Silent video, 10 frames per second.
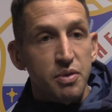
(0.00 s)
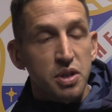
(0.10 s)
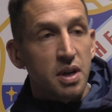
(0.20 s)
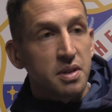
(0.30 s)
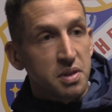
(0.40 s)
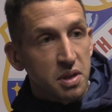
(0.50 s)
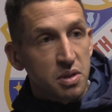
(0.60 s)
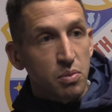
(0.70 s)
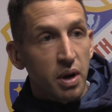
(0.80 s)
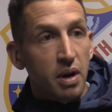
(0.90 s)
Starting the
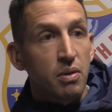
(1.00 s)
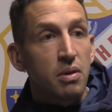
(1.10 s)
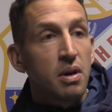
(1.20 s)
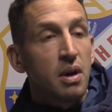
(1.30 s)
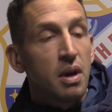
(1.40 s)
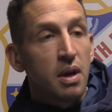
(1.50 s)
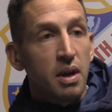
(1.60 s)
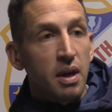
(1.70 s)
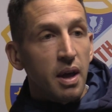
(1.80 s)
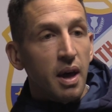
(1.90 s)
season well,
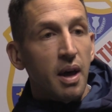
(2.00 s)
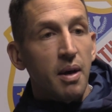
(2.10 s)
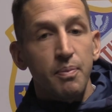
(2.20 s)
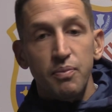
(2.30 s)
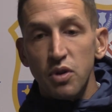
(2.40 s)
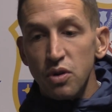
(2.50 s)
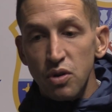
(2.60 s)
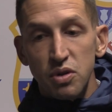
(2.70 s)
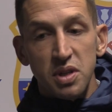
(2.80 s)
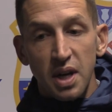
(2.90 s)
a
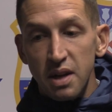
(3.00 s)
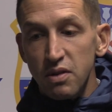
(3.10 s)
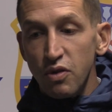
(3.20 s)
good side,